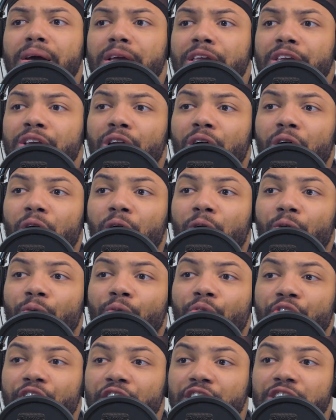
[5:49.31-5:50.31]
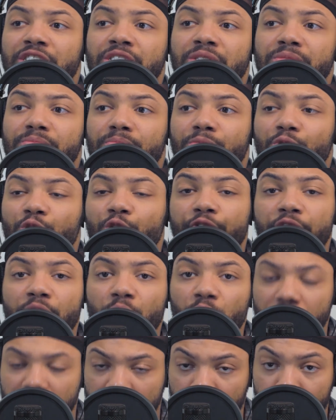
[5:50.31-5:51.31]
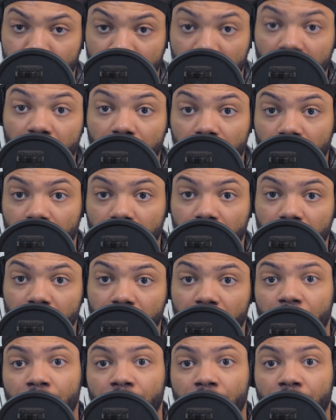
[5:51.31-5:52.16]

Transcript: this movie was the pinnacle